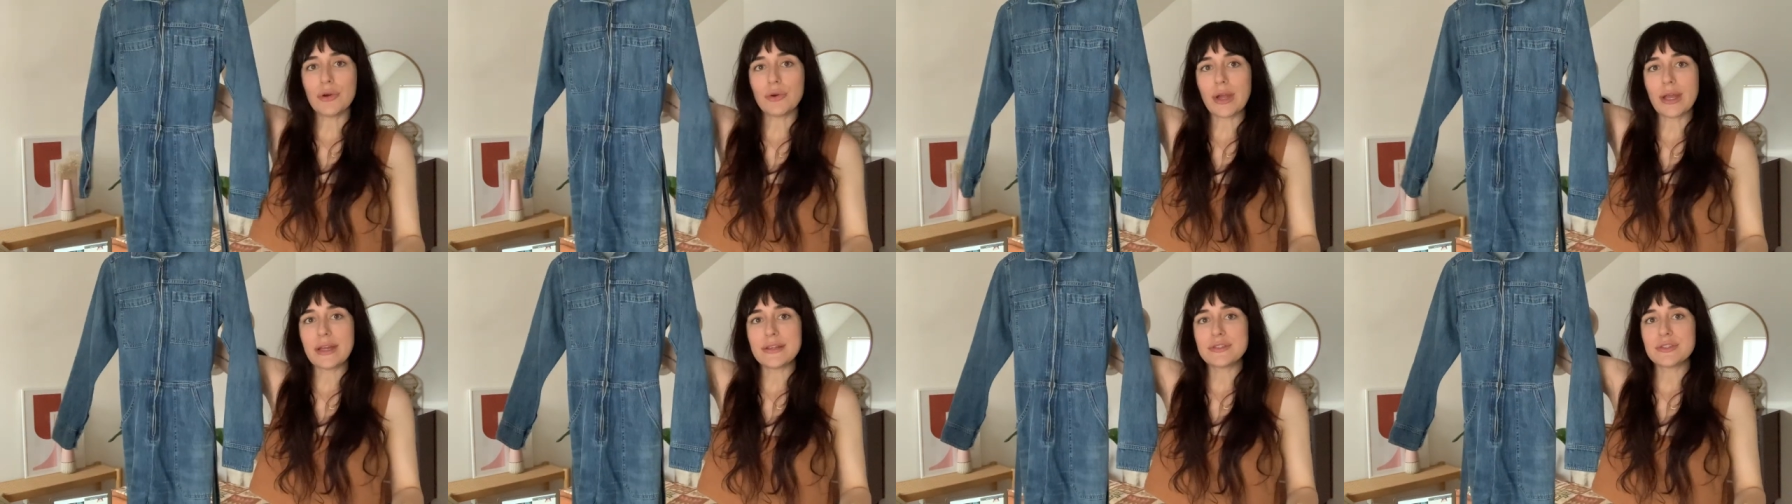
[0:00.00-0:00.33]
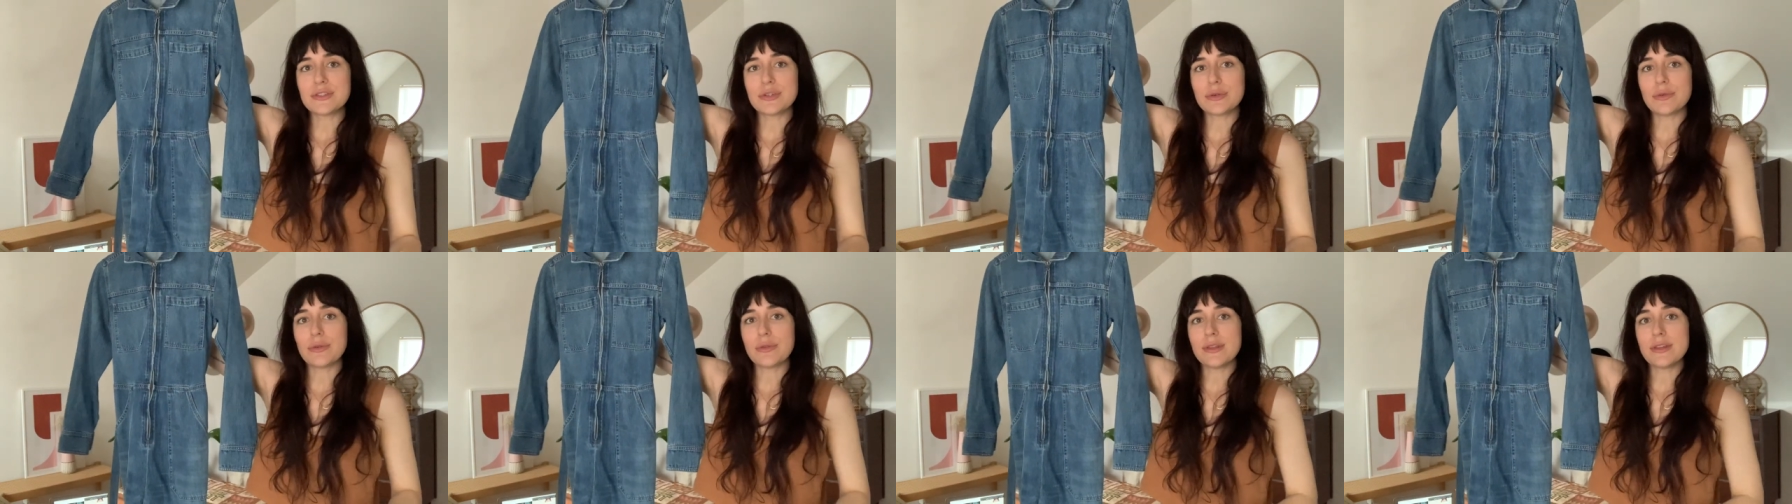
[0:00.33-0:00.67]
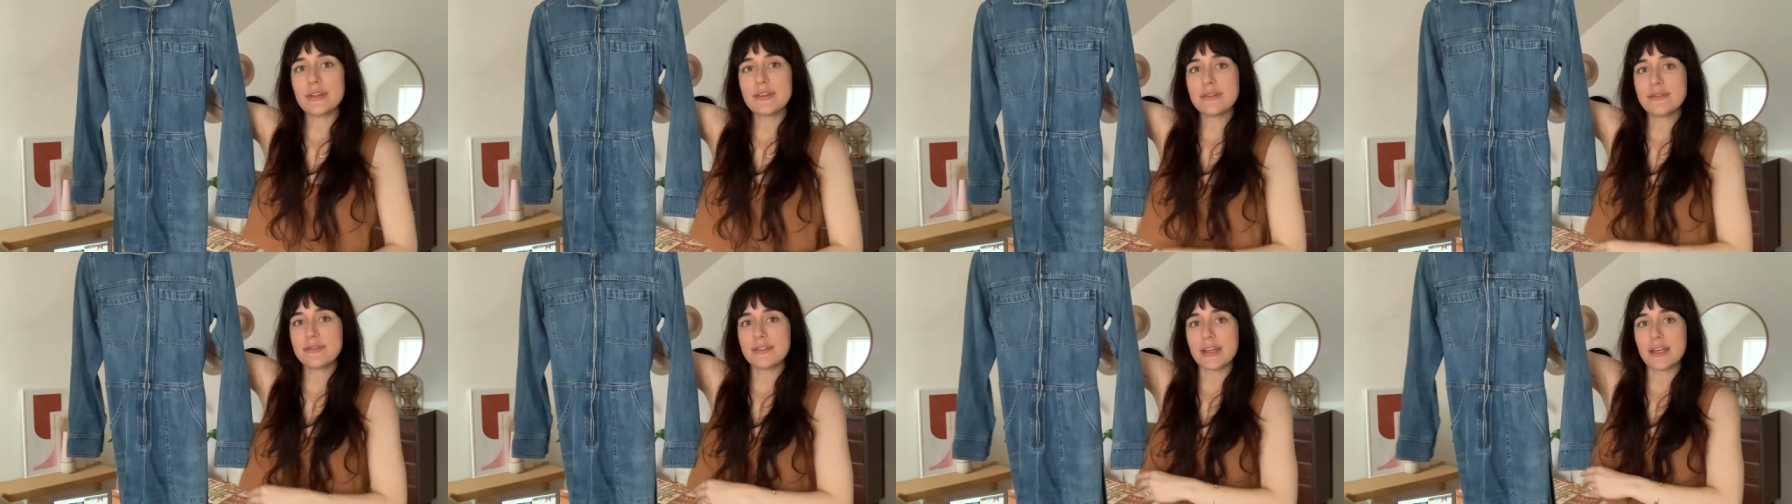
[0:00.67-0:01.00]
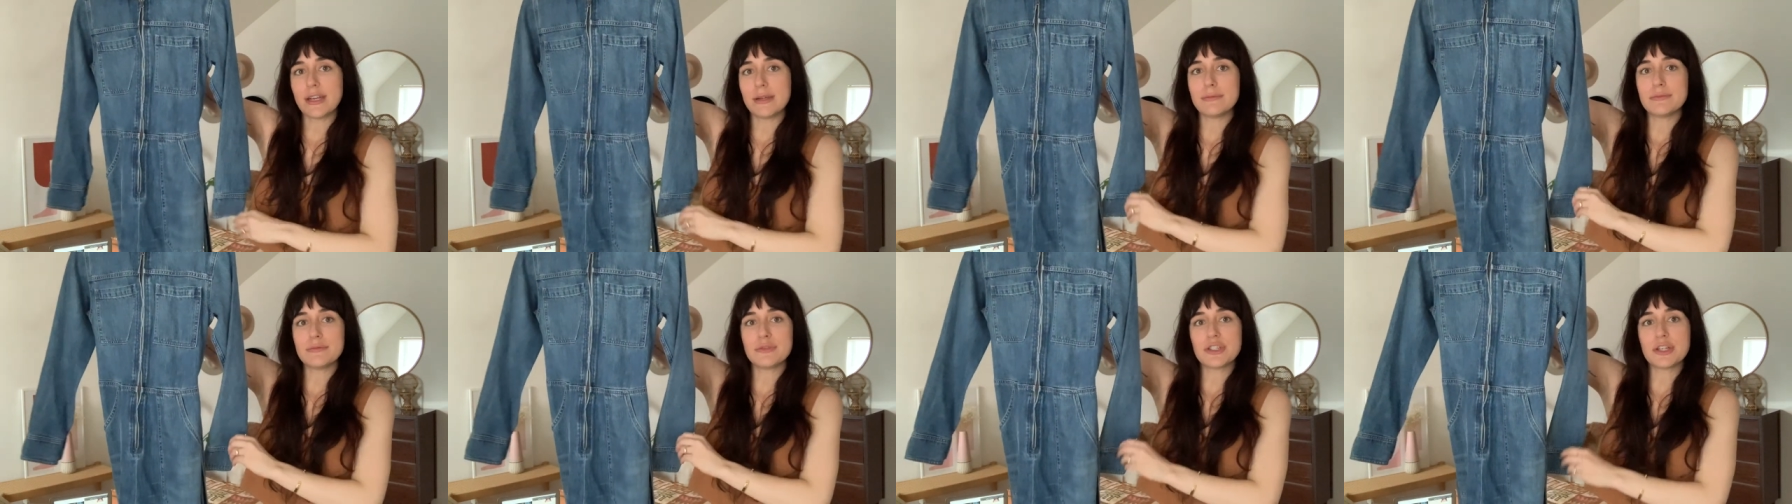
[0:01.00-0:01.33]
okay so this
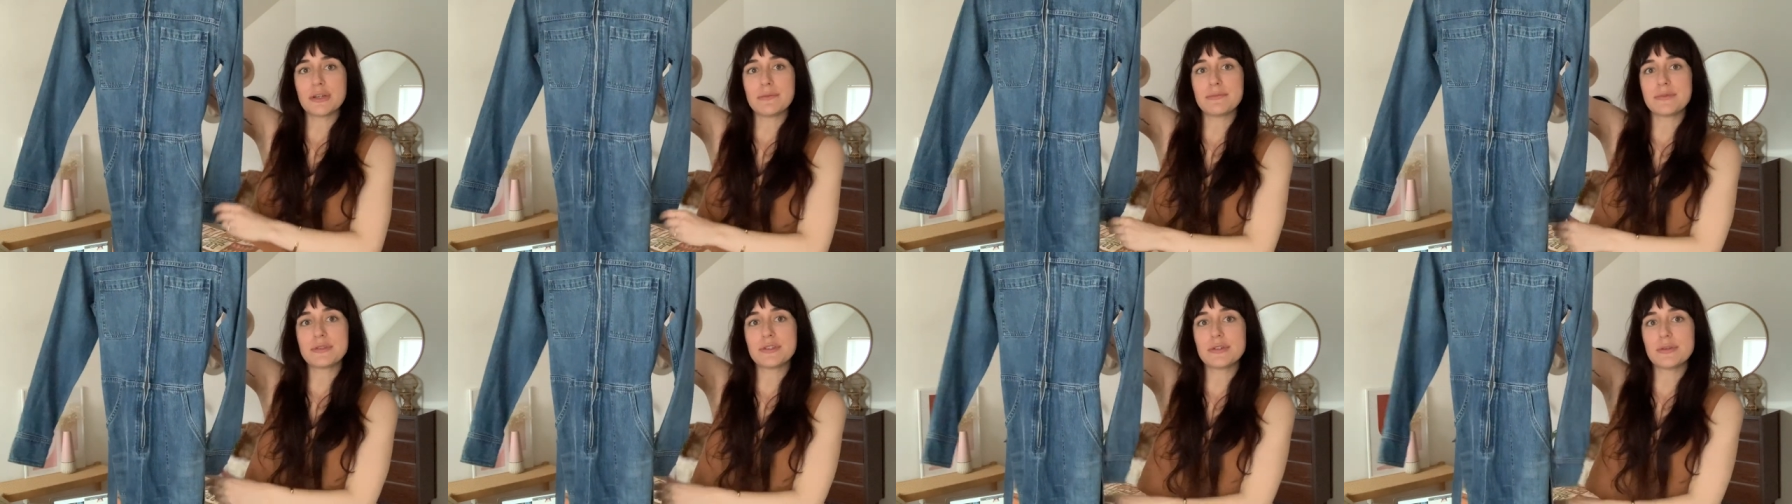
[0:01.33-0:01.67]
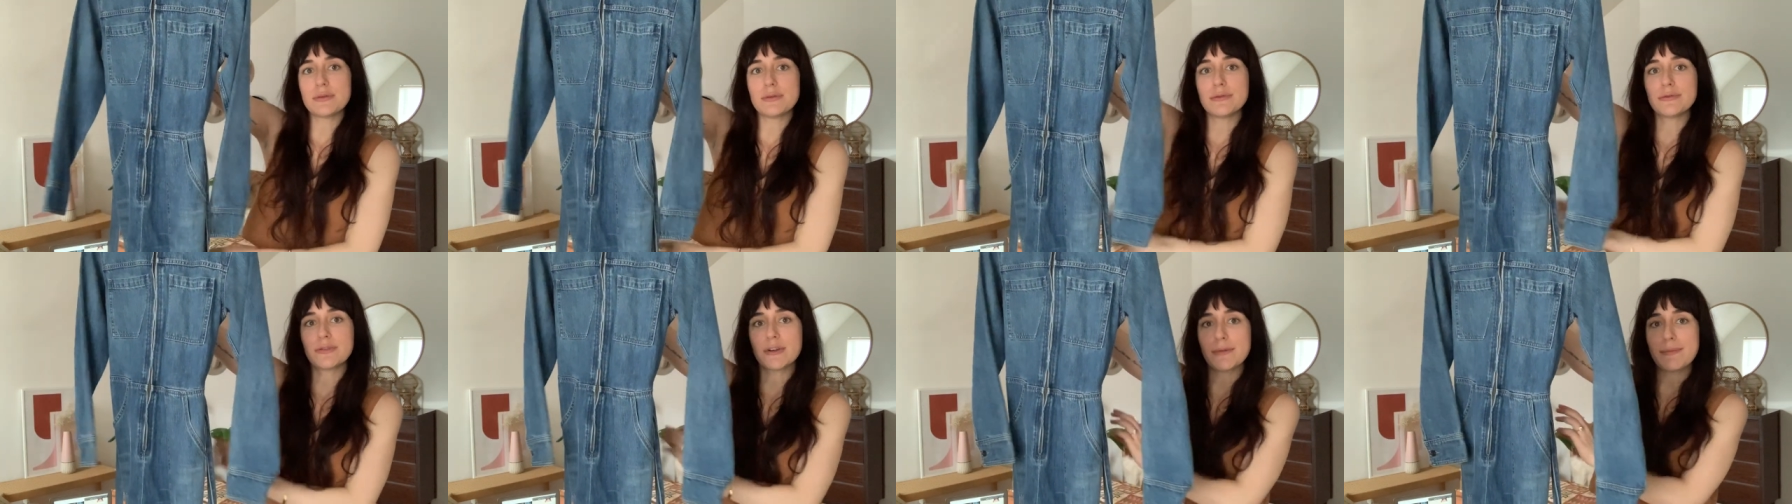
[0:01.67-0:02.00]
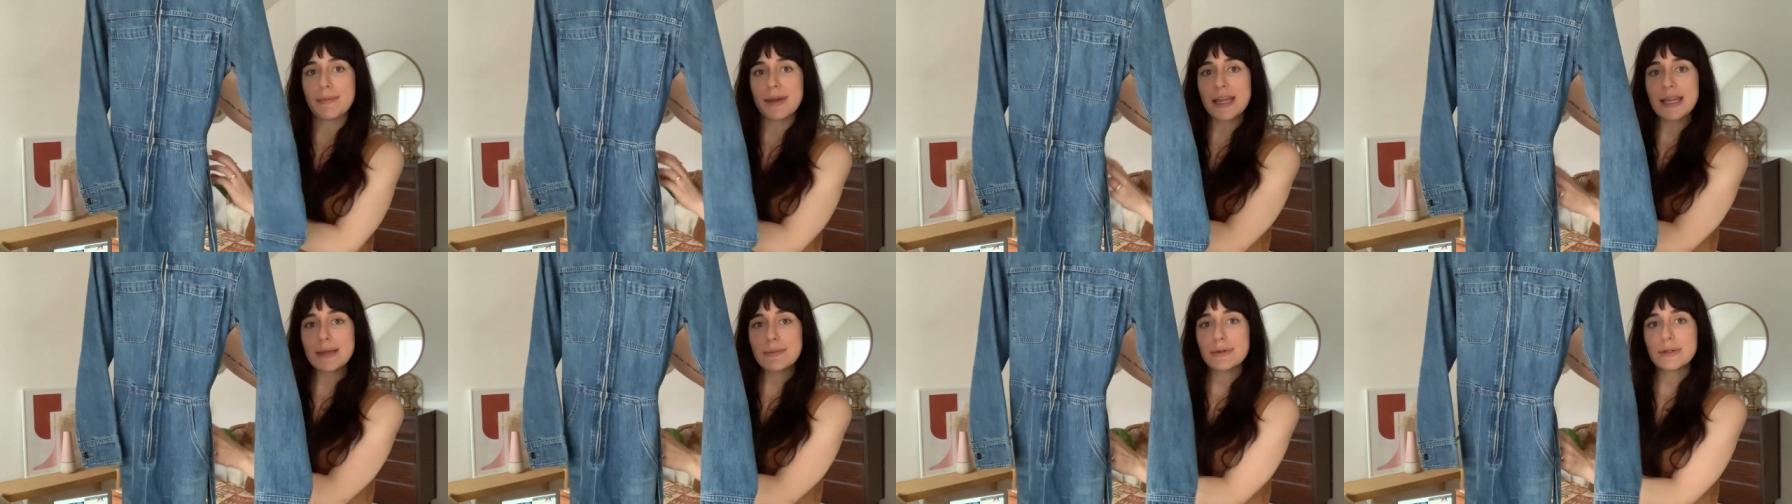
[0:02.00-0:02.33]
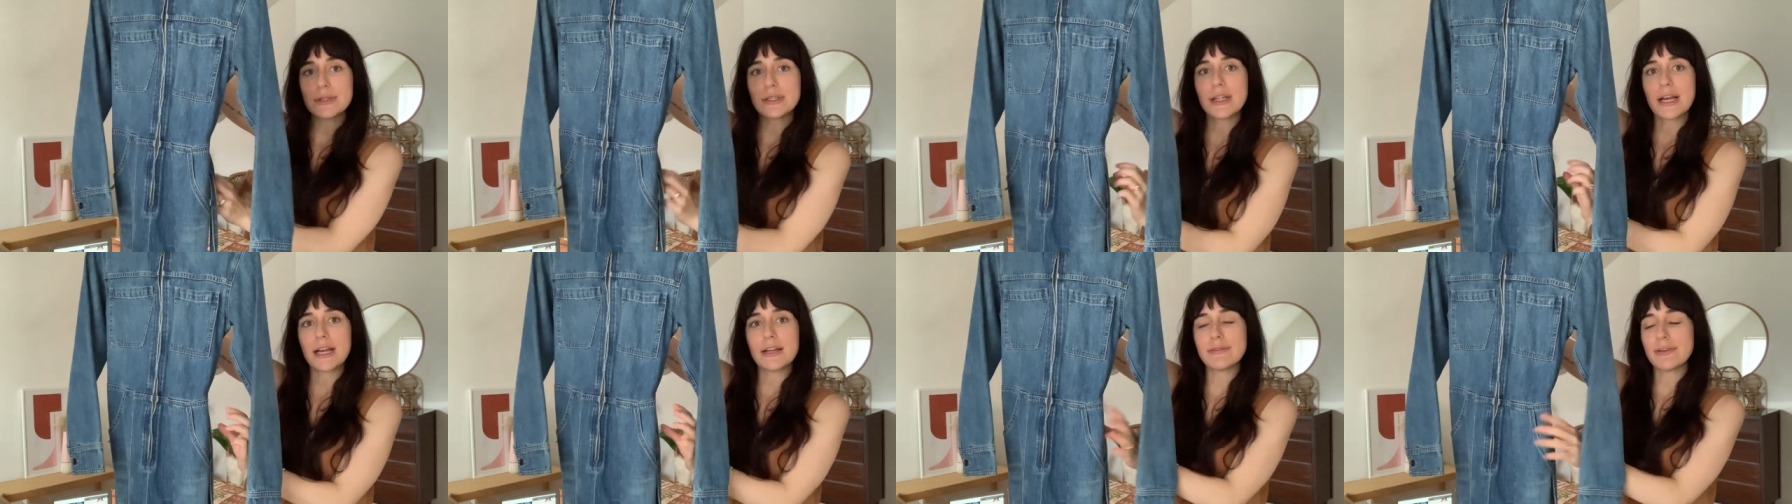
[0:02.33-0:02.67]
denim jumpsuit from
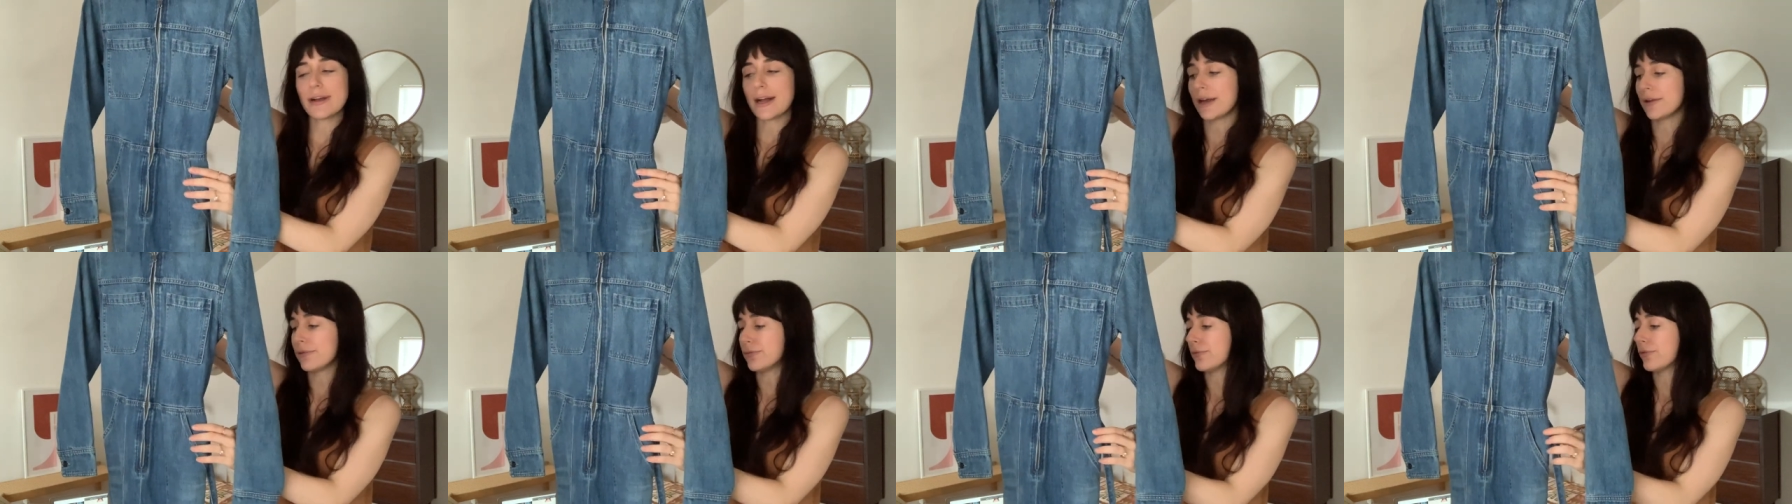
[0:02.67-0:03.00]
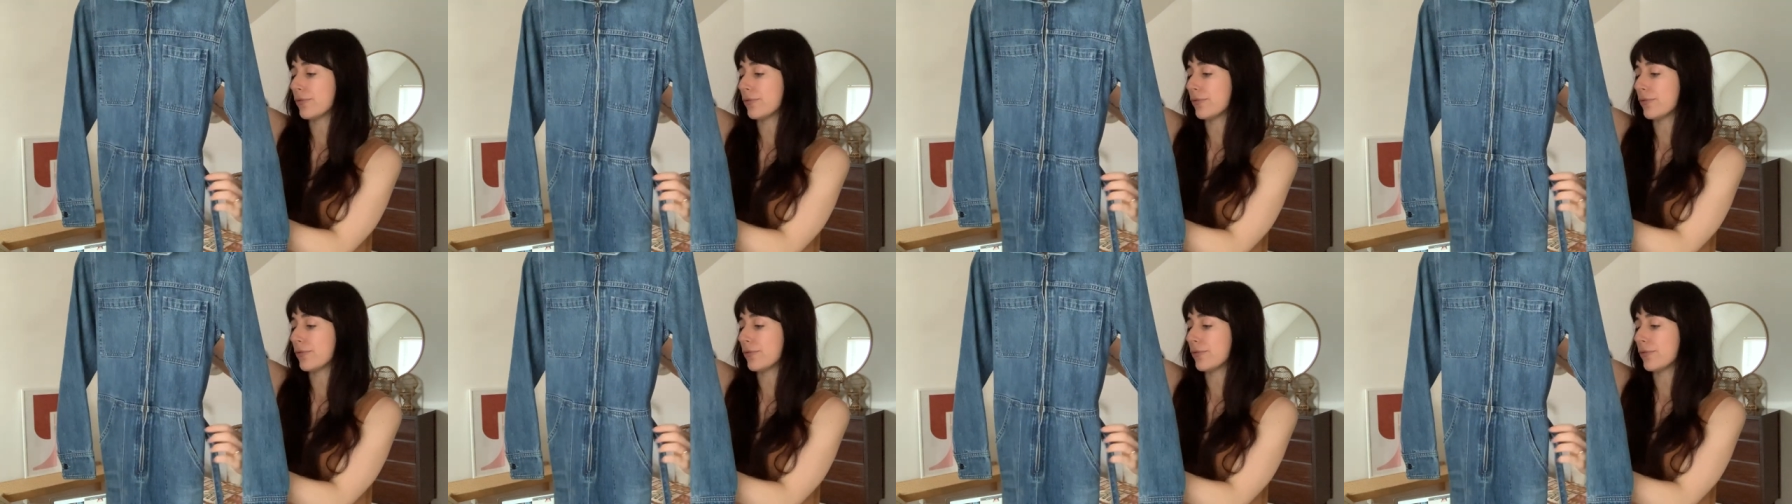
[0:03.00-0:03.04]
Able I've had